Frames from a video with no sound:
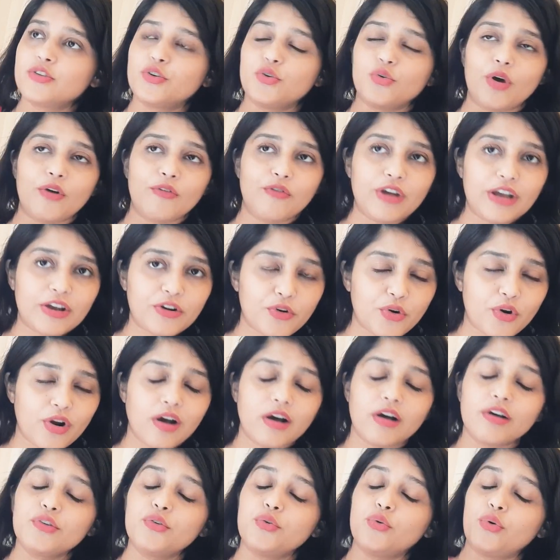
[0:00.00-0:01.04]
you have
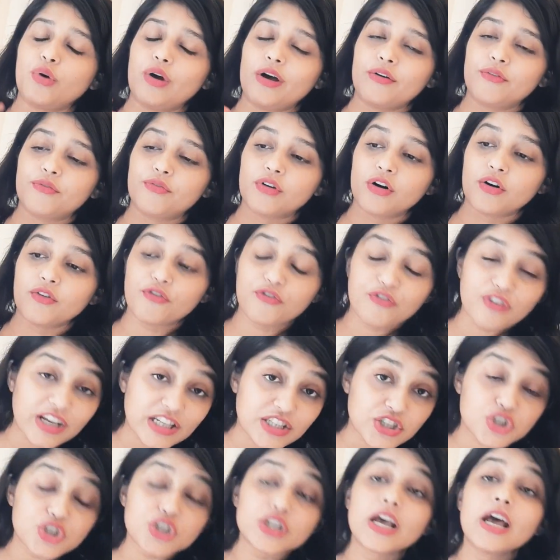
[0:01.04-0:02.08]
ICRA, you have
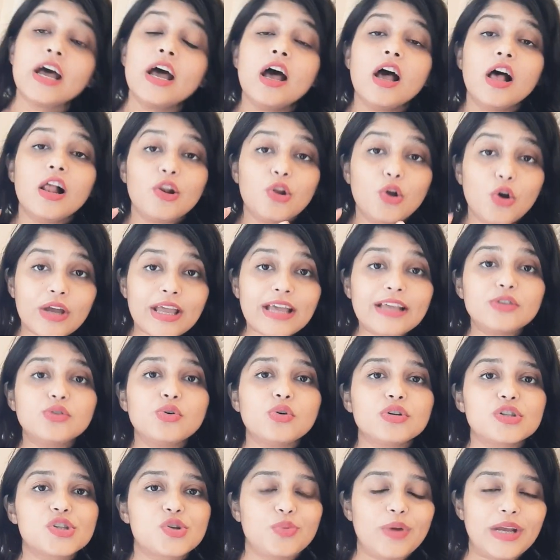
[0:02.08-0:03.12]
Fitch. Look at
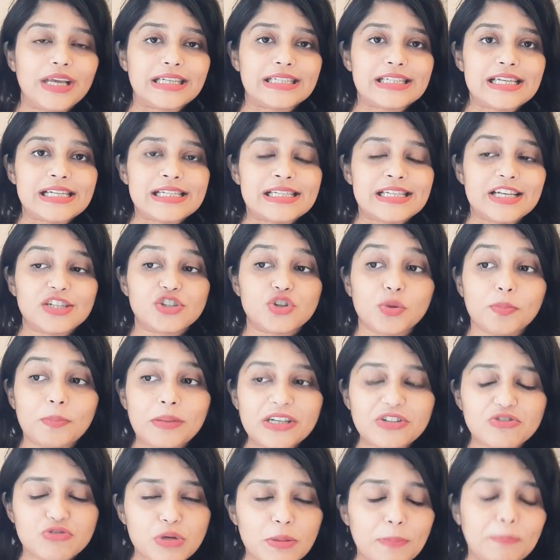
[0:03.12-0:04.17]
those ratings. They should
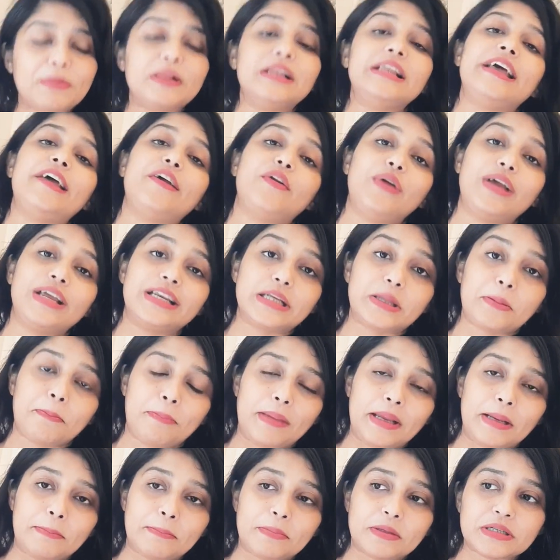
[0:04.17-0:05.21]
be AAA rated
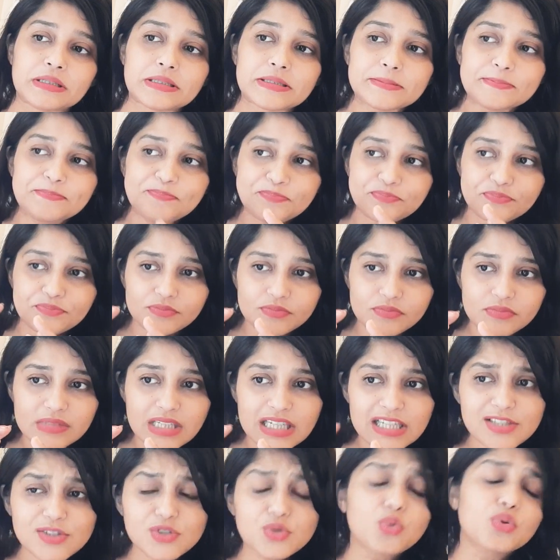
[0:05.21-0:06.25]
papers,
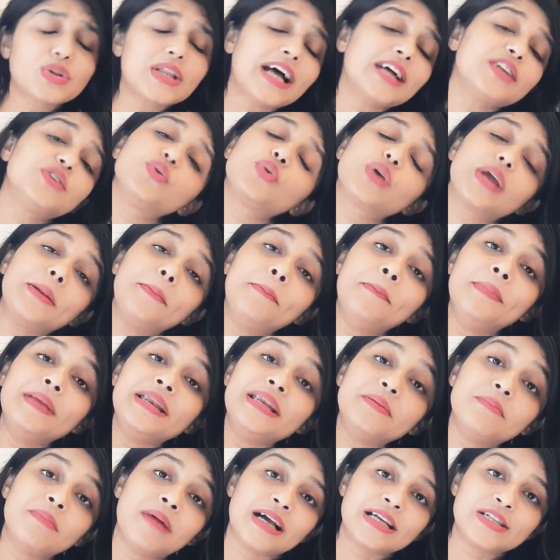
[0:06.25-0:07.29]
so that you can
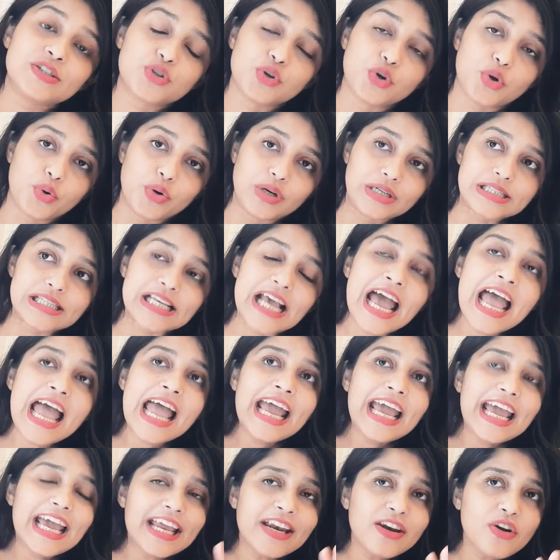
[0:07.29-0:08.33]
minimize your risk.
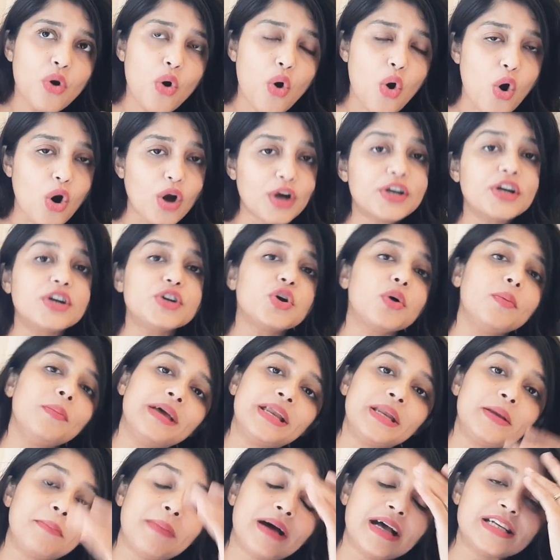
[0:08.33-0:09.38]
In order to
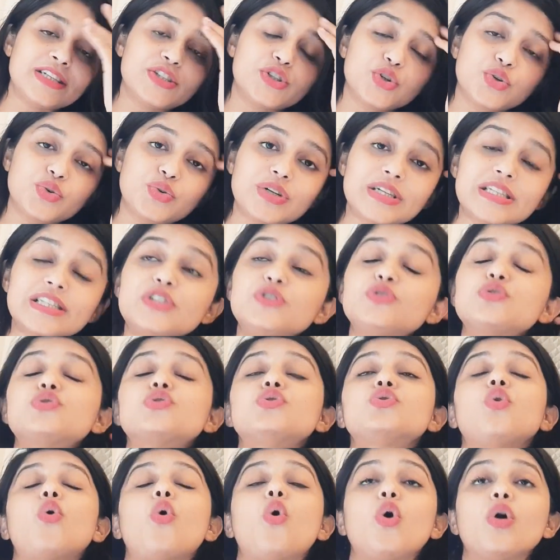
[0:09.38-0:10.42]
minimize your risk, you
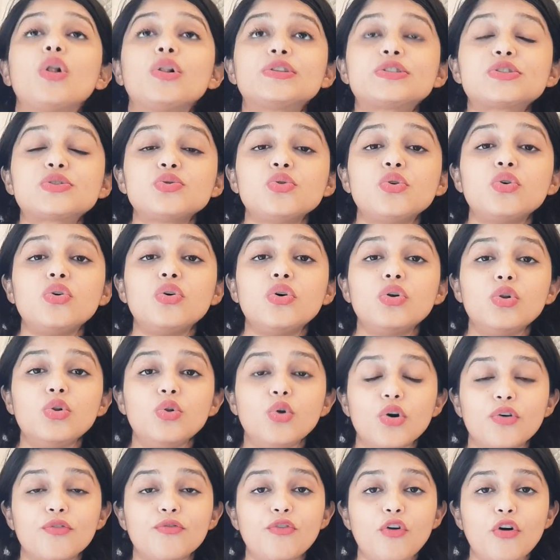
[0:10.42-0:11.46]
should also
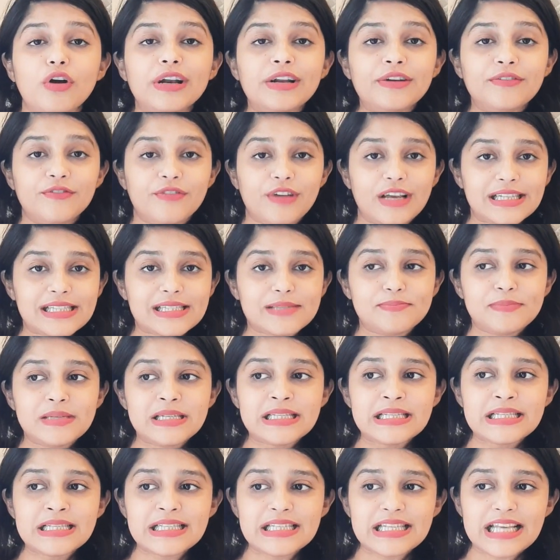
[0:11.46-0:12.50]
look for
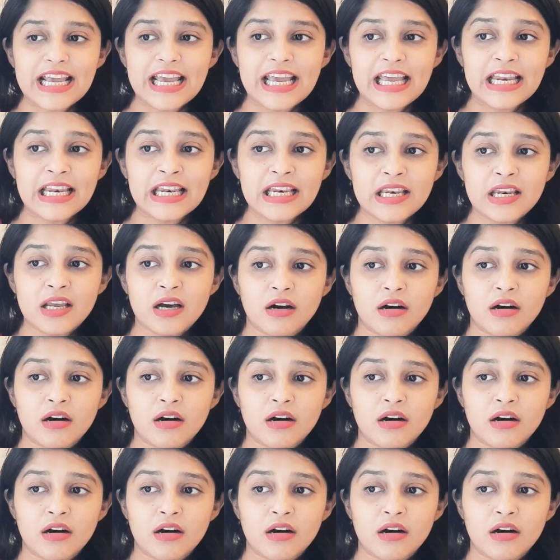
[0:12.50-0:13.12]
investments in,